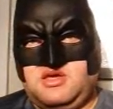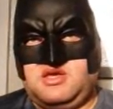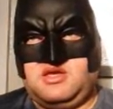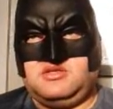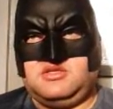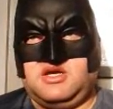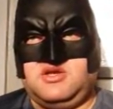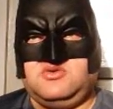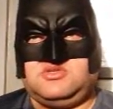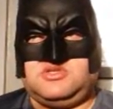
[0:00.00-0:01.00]
And
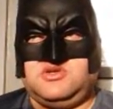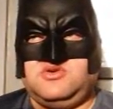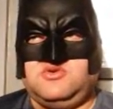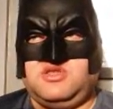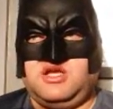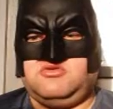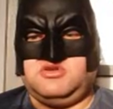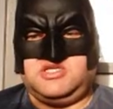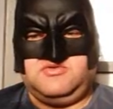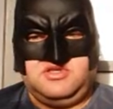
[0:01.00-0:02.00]
I also like
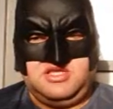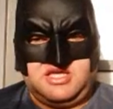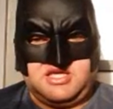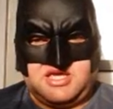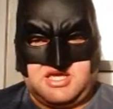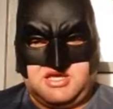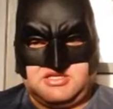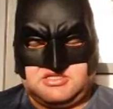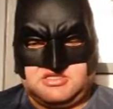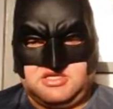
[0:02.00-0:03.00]
Christopher Lee
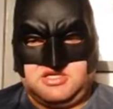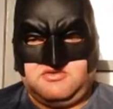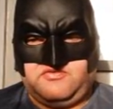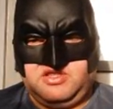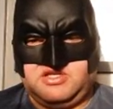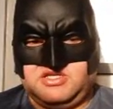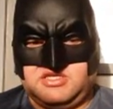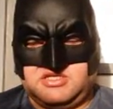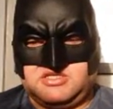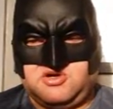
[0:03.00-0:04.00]
as the villain
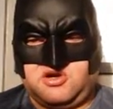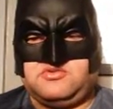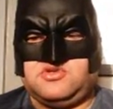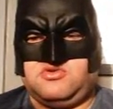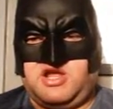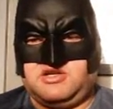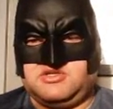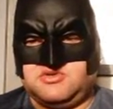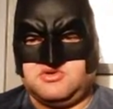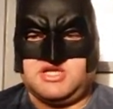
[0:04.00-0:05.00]
in this, Darth
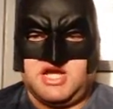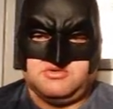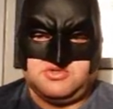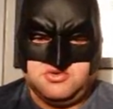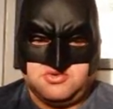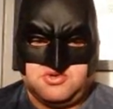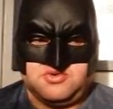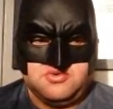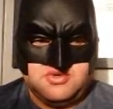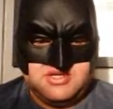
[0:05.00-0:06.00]
Tyrannus, or Count
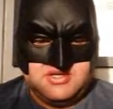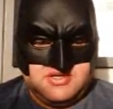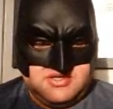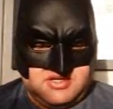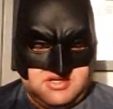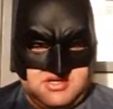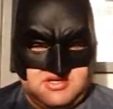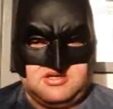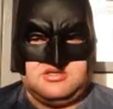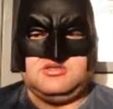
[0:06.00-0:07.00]
Dooku.
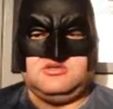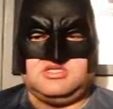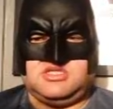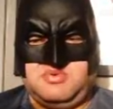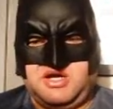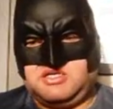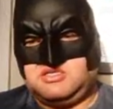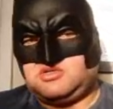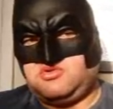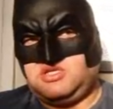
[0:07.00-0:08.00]
Despite
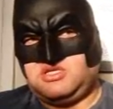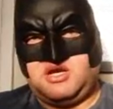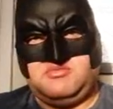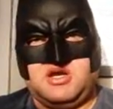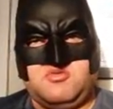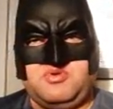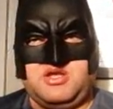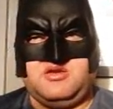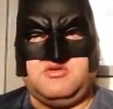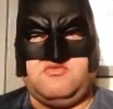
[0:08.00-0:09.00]
his screen time not
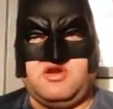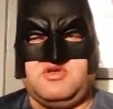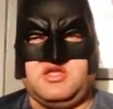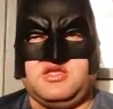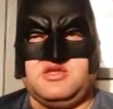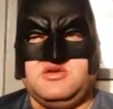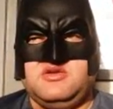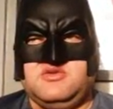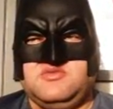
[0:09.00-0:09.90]
being very